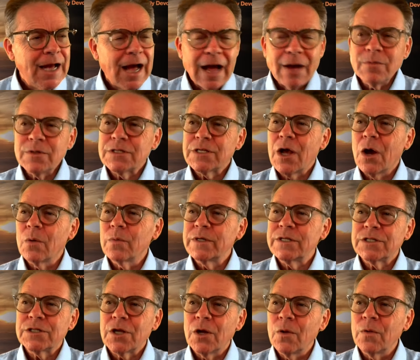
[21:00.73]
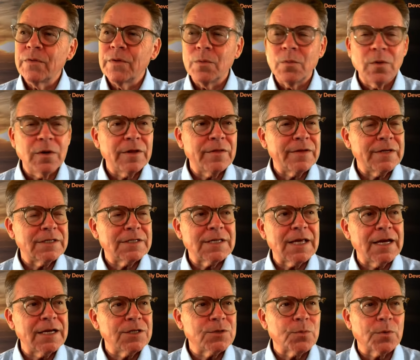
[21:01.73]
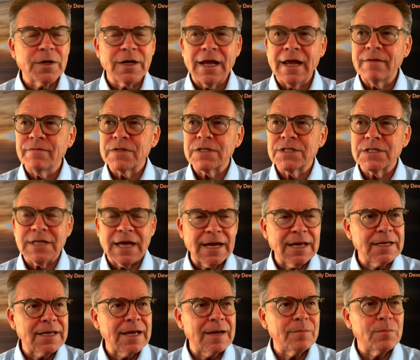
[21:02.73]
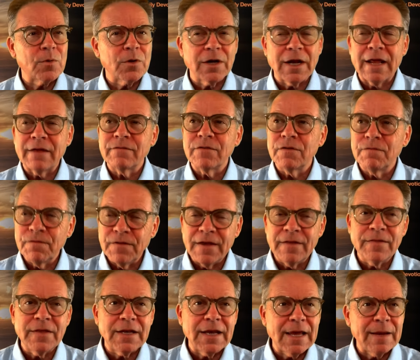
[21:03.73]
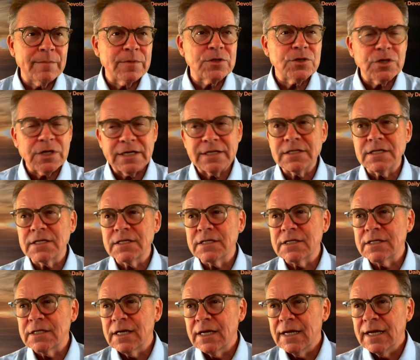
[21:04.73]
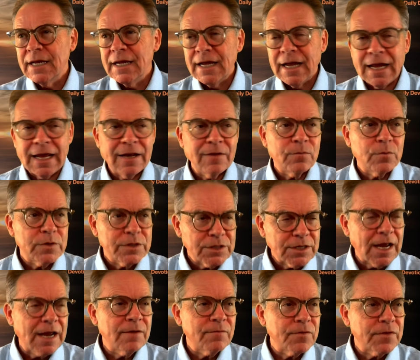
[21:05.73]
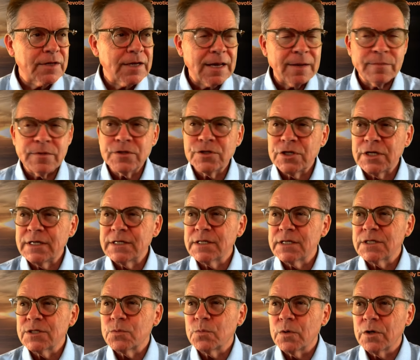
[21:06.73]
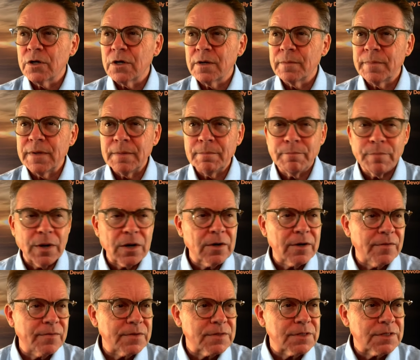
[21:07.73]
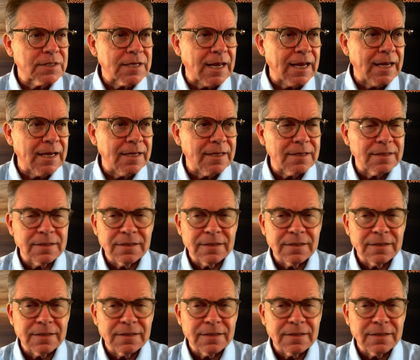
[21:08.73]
I was always told that one of these days we're going to have to stand up. We're going to have to defend the name of Jesus. And if we stand for the name of Jesus, we're going to be burned at the stake.